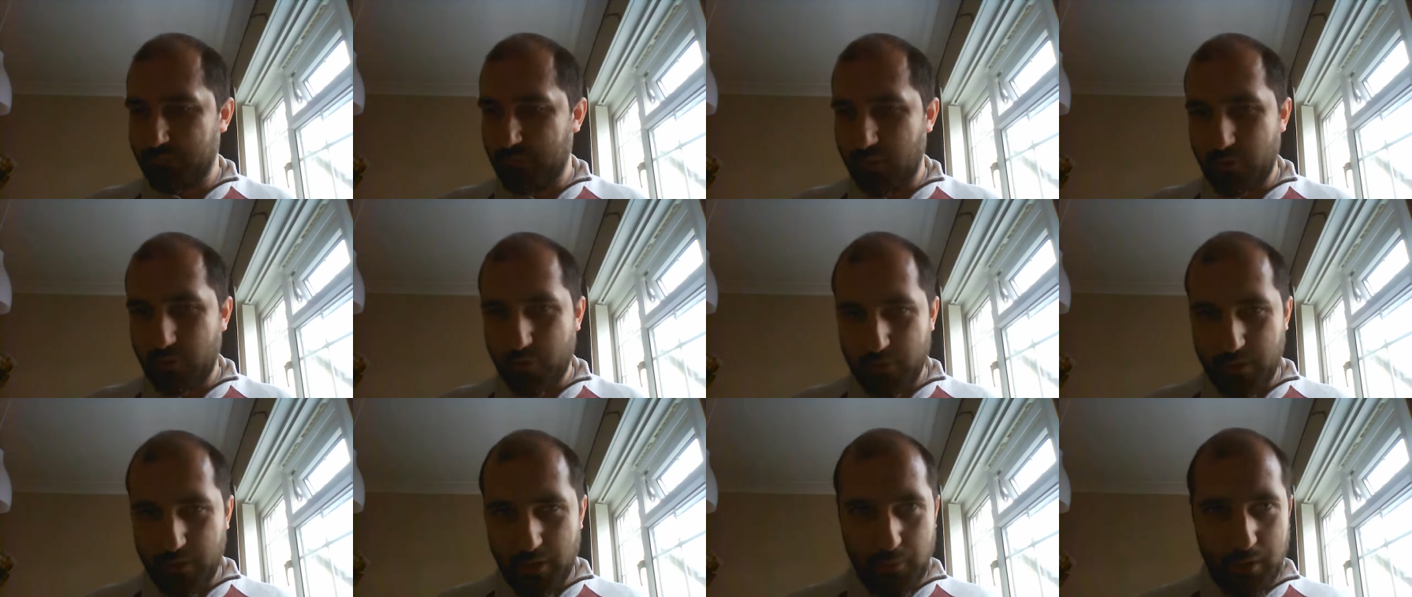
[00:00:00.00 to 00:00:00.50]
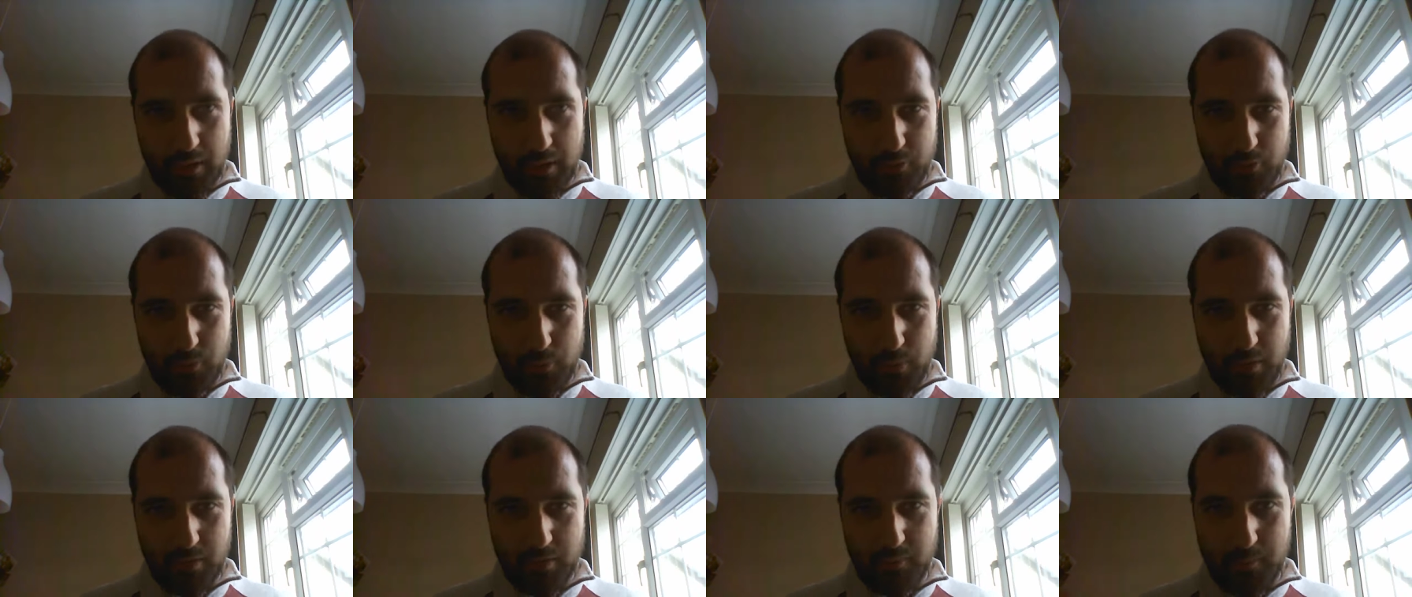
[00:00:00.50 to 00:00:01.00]
Although I
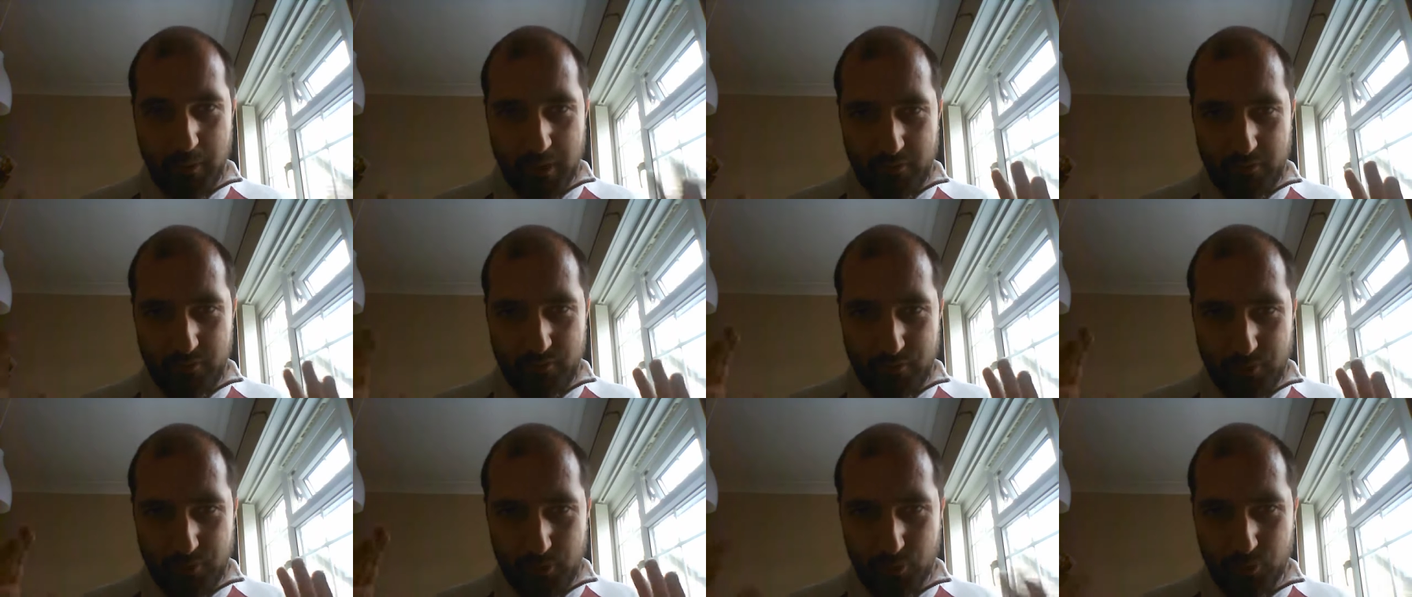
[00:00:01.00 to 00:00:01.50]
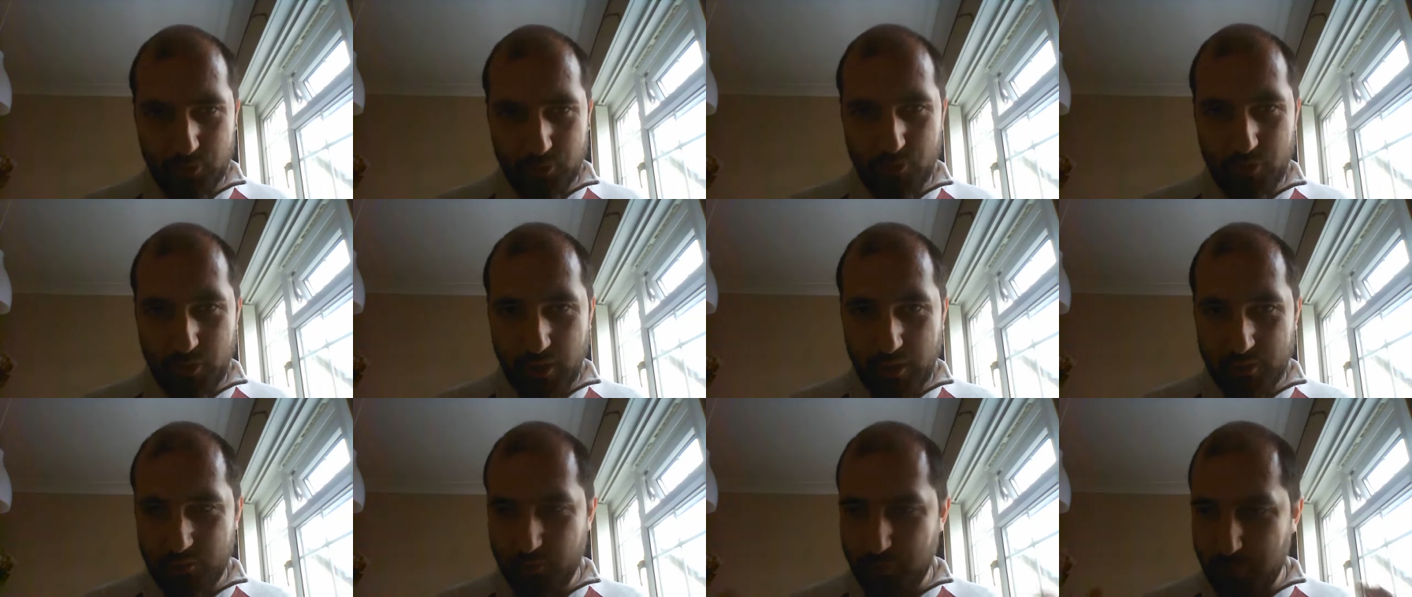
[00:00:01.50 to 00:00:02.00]
do welcome any views
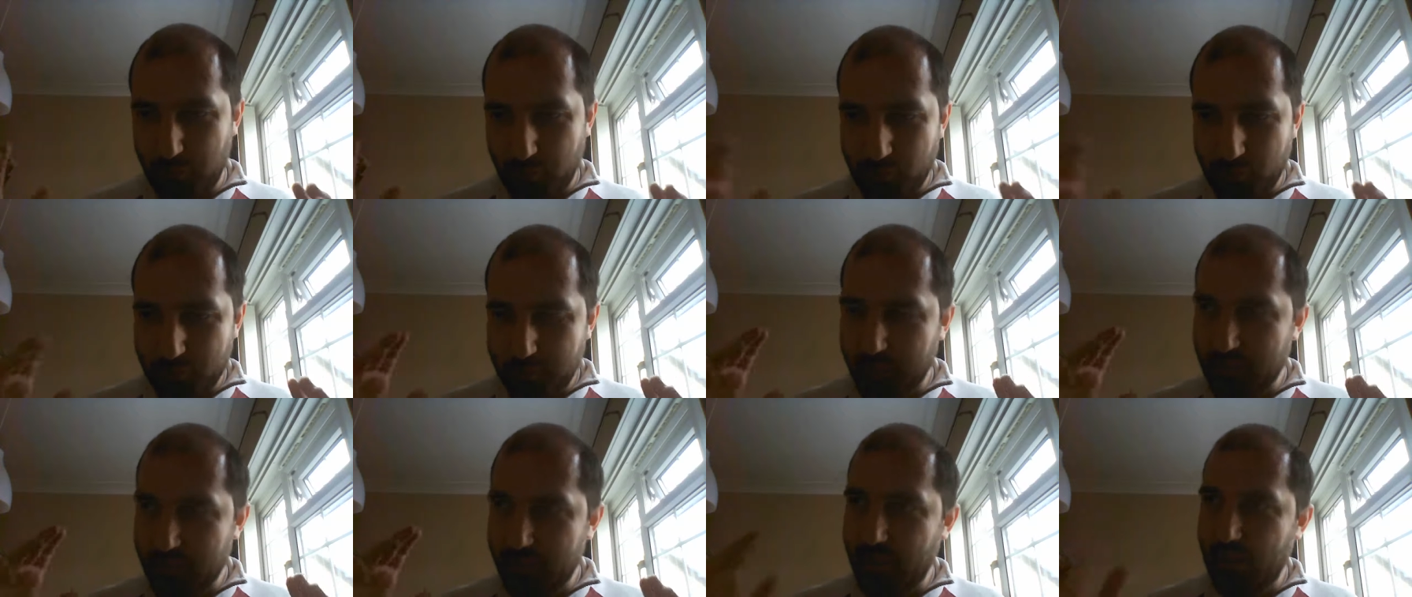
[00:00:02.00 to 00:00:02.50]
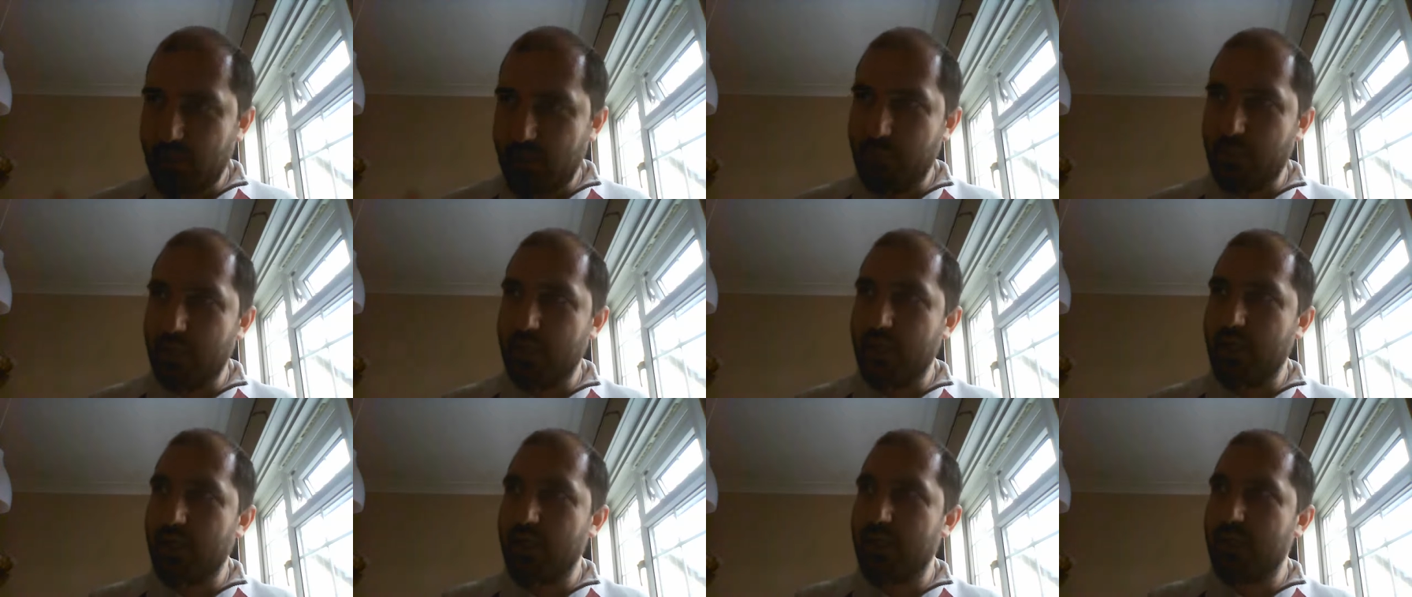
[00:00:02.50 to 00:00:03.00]
and sport. But anyway,